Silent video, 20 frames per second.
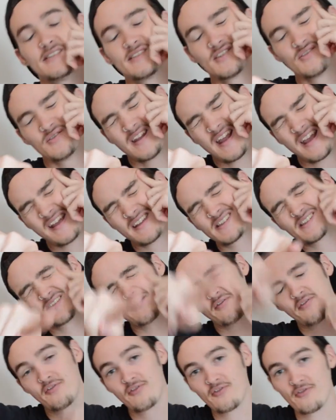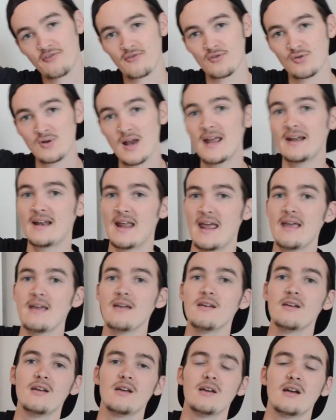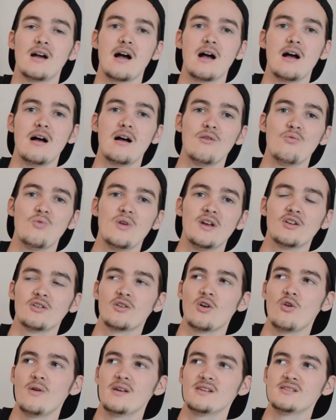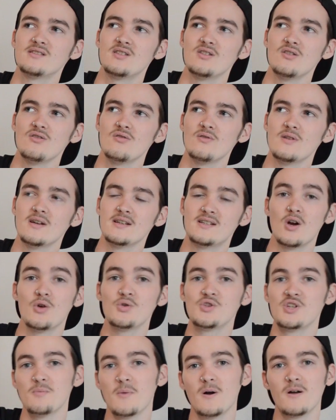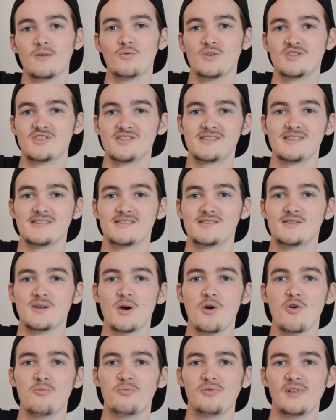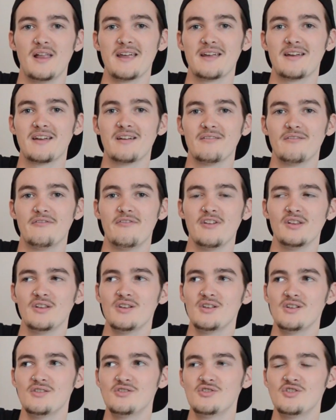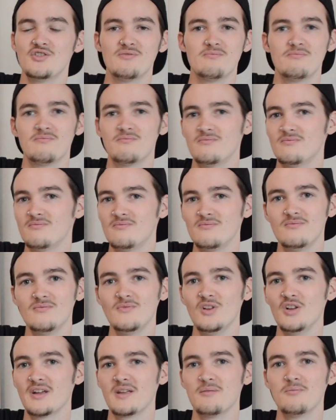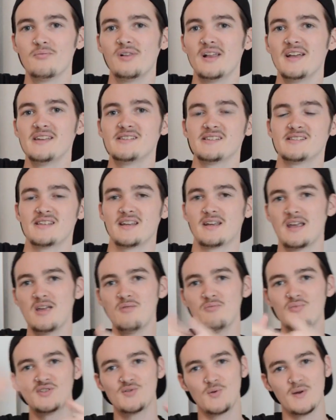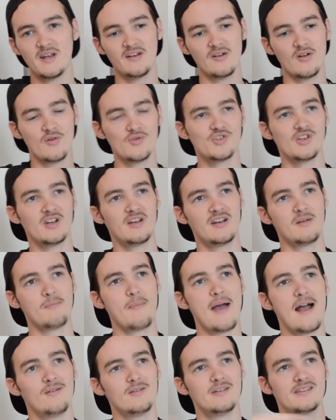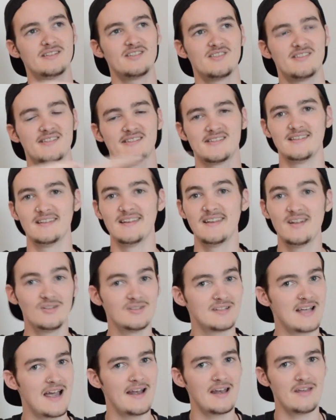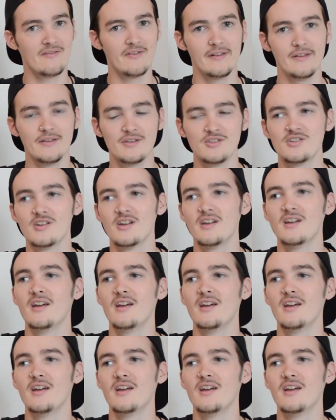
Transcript: So next Friday, we are going to Itoshima, which is this dope, like, village-looking place. It's, like, in between an ocean and a mountain. It's just this little tiny village.